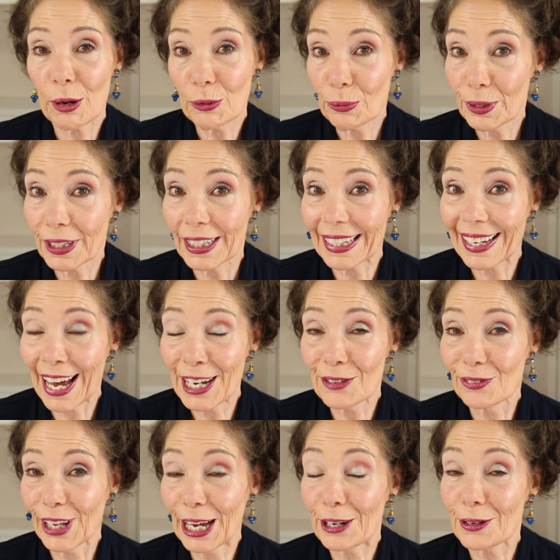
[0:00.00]
I really kind of
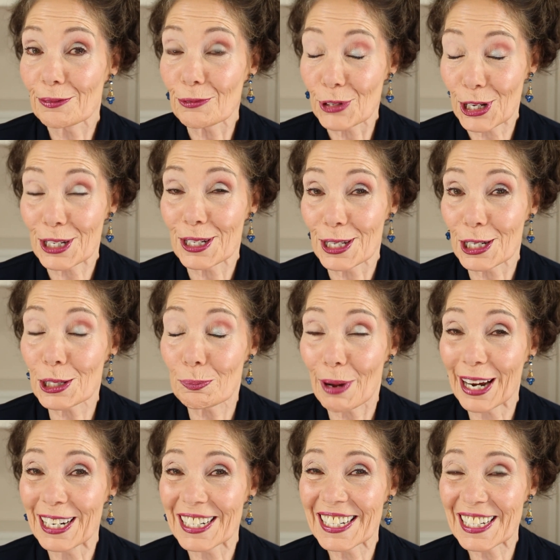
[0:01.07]
like just this by
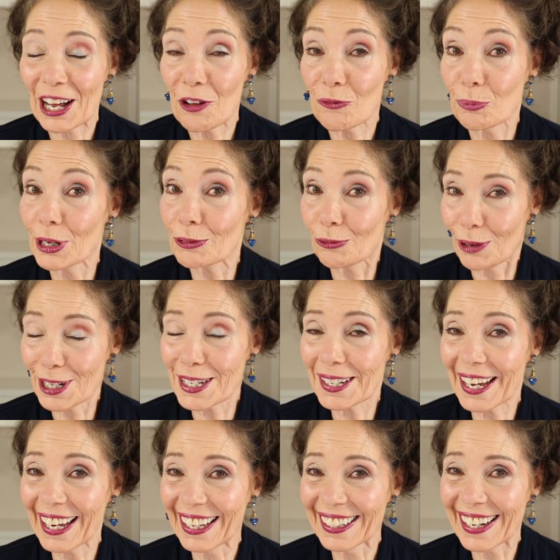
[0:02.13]
itself, but once
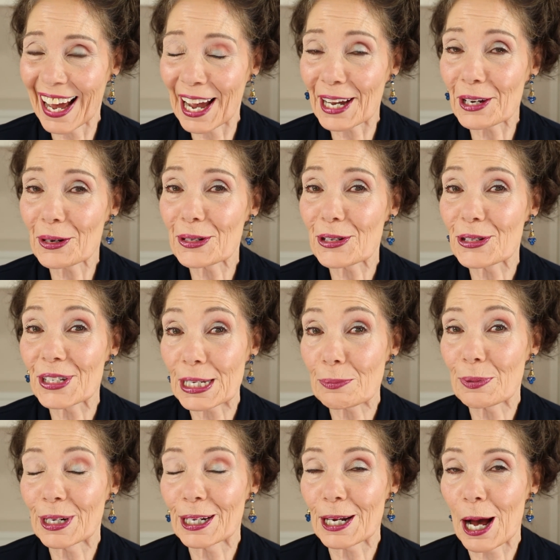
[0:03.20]
again, I'm going to
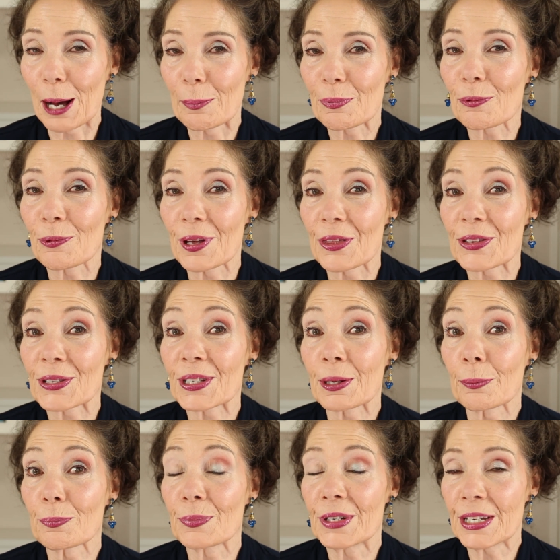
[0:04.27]
deepen it up with
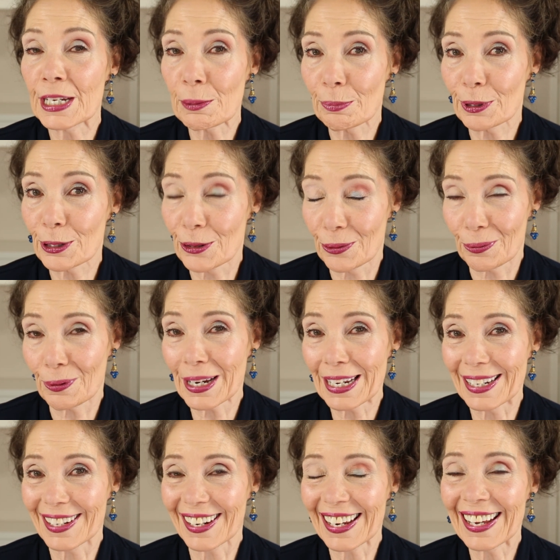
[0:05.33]
some deeper
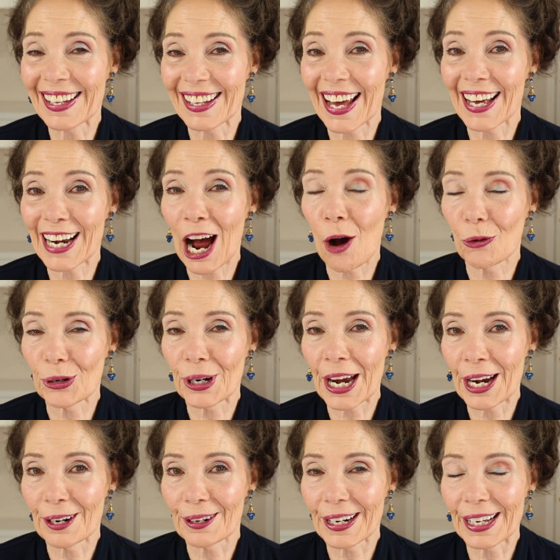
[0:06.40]
green in that outer
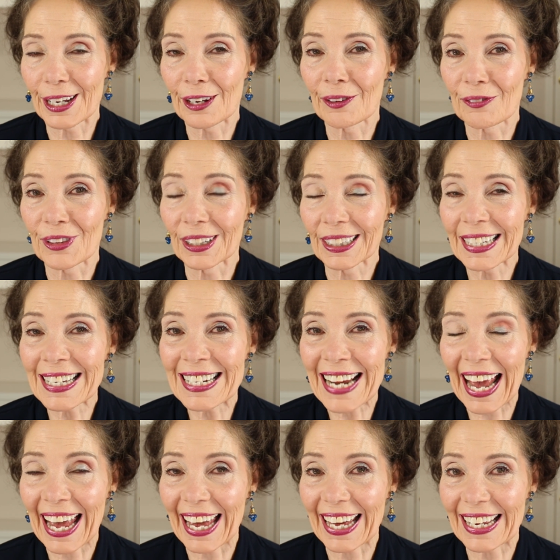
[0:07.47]
area of the lid
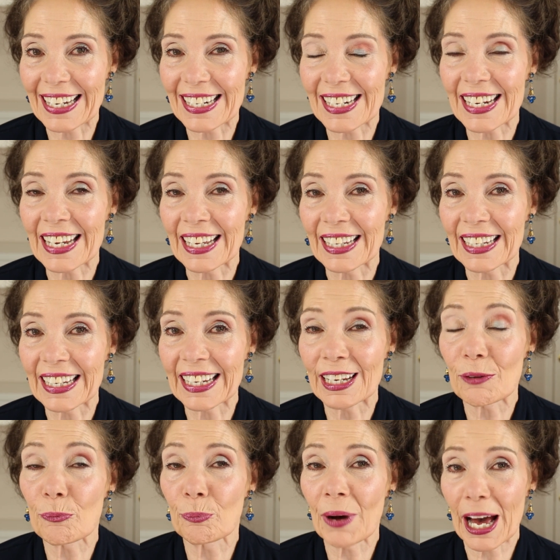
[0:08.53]
and in the
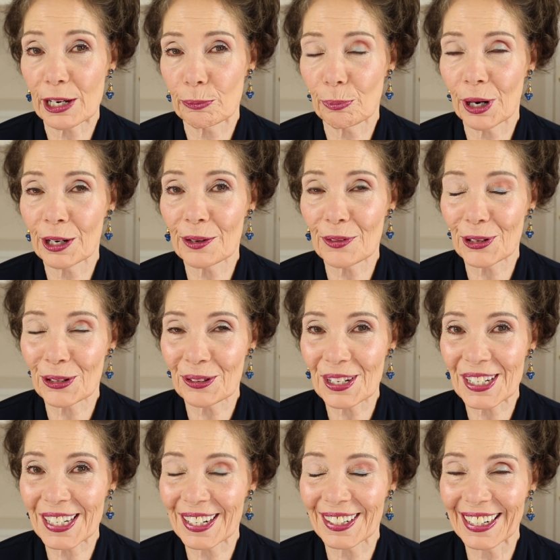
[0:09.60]
bottom part of the
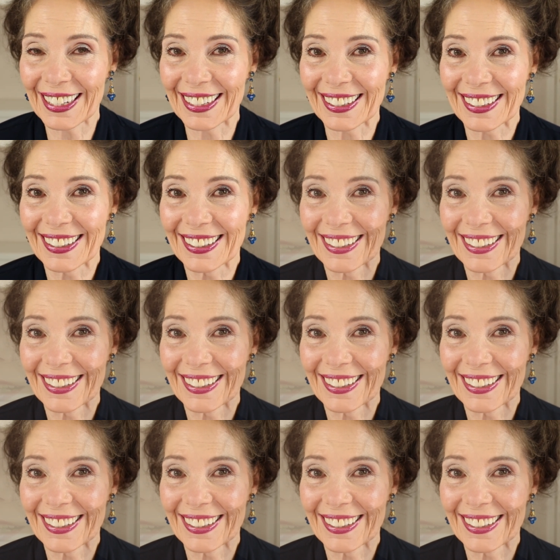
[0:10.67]
crease area.